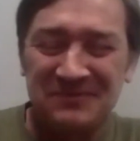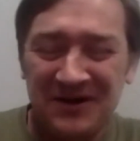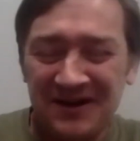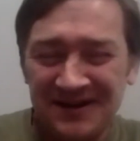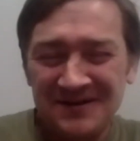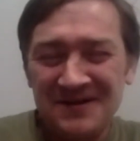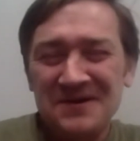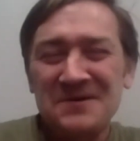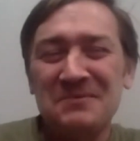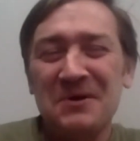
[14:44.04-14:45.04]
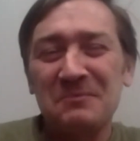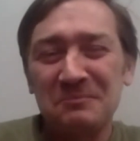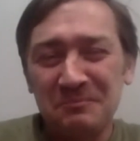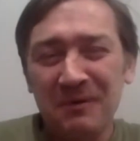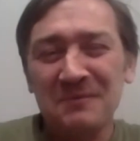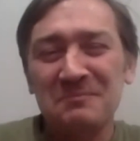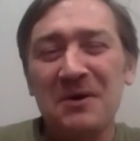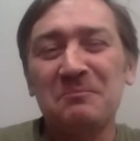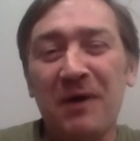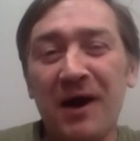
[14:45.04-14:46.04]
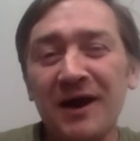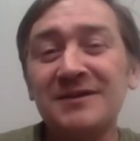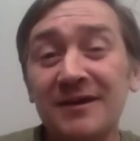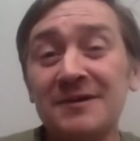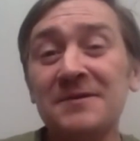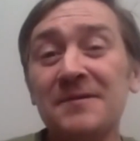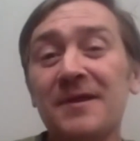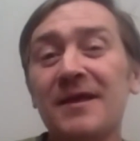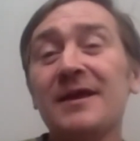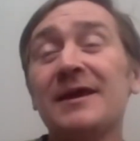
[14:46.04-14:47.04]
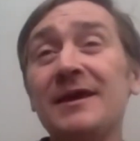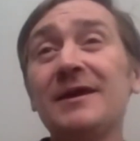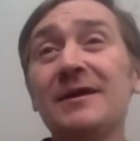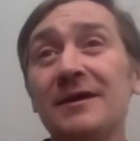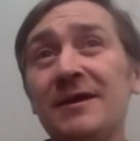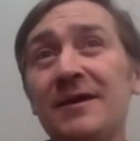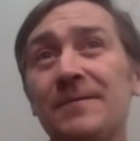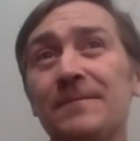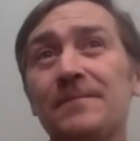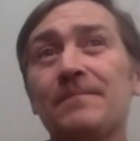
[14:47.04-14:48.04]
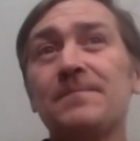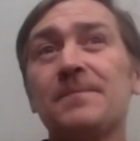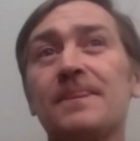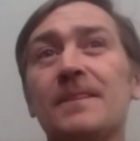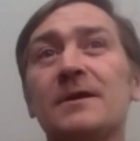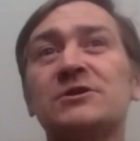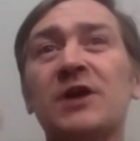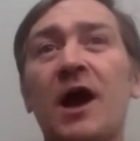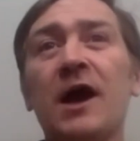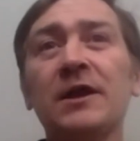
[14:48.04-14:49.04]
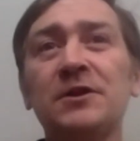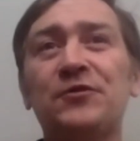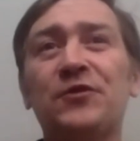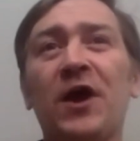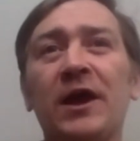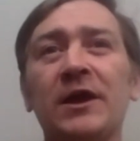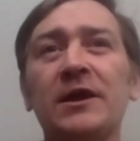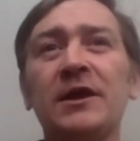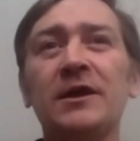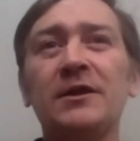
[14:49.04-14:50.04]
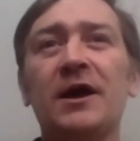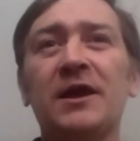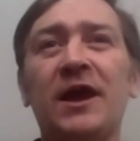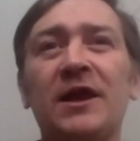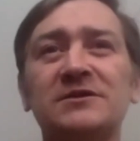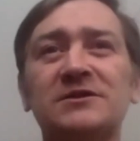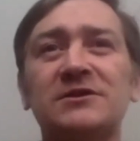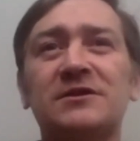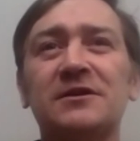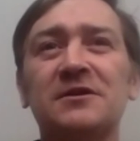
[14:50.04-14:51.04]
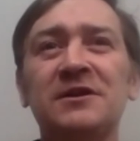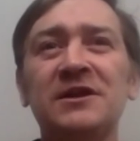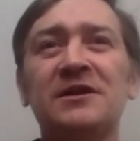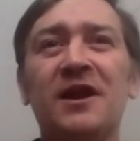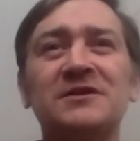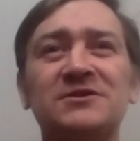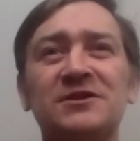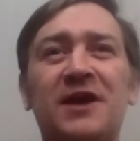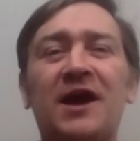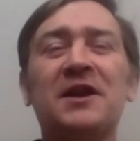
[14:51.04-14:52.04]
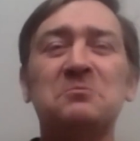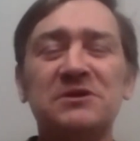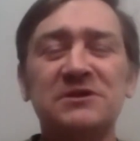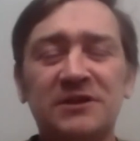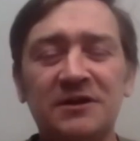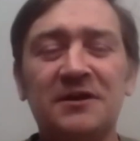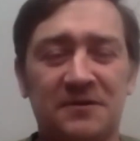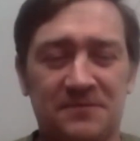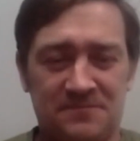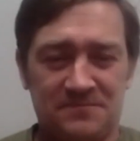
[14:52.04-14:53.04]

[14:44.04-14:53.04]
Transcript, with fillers: but but but but Biden, he signed the thing he, against legalizing the cannabis, didn't he?